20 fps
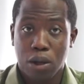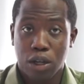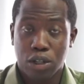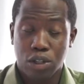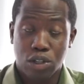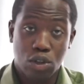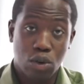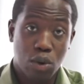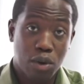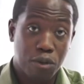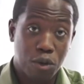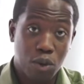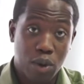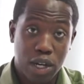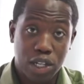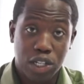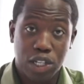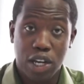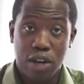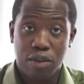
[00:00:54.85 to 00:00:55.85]
And so if you
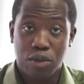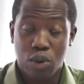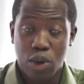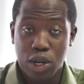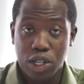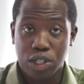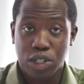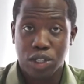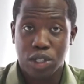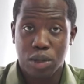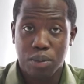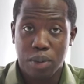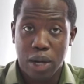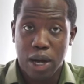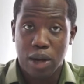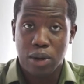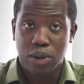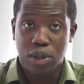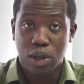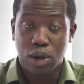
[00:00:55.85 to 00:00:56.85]
actually have questions
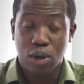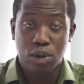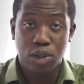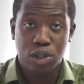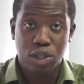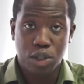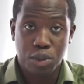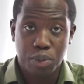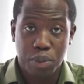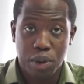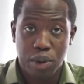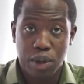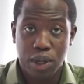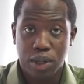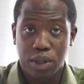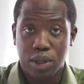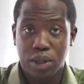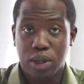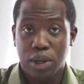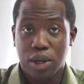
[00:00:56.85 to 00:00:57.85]
about the Holy
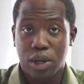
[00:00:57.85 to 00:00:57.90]
Spirit,